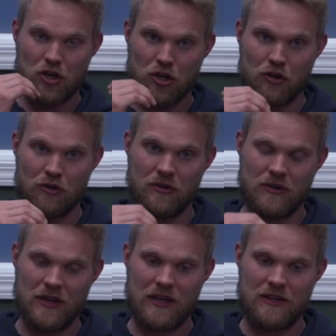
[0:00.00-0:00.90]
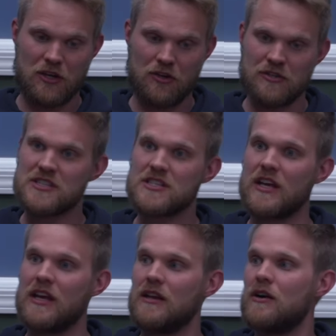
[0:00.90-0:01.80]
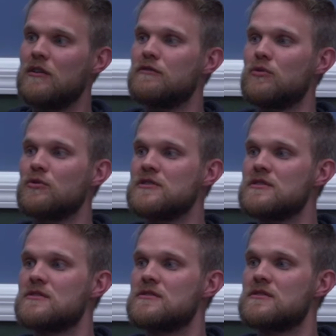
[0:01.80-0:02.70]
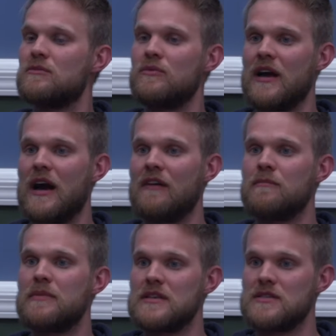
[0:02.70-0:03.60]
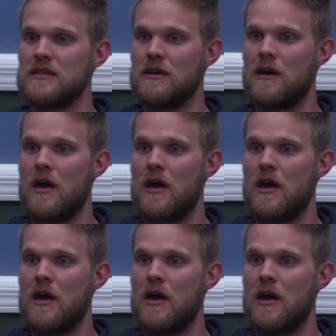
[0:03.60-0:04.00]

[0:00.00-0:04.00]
current state of forests we have in BC.